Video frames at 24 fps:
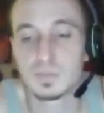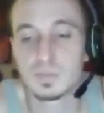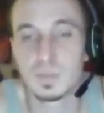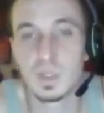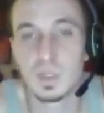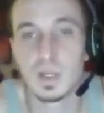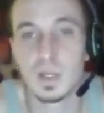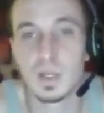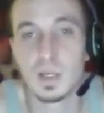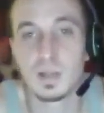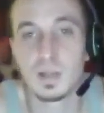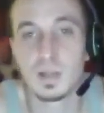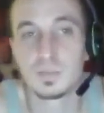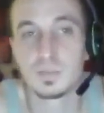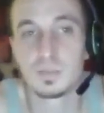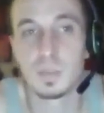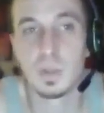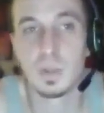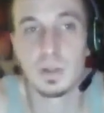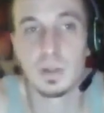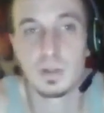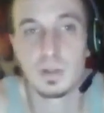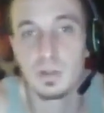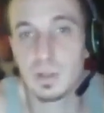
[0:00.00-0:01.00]

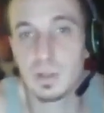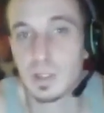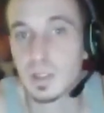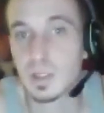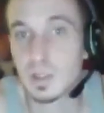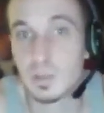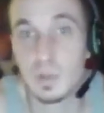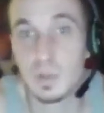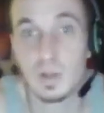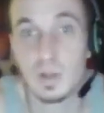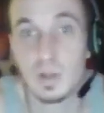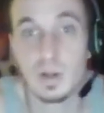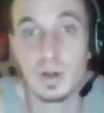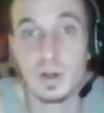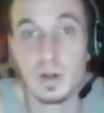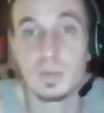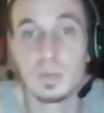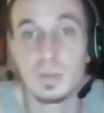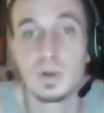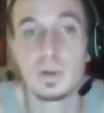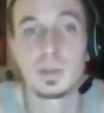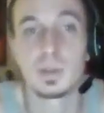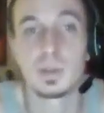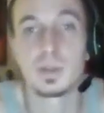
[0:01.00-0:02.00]
Part 3 tomorrow, I
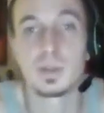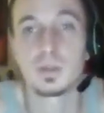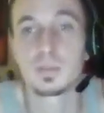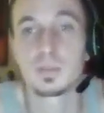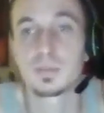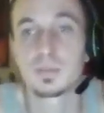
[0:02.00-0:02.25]
promise.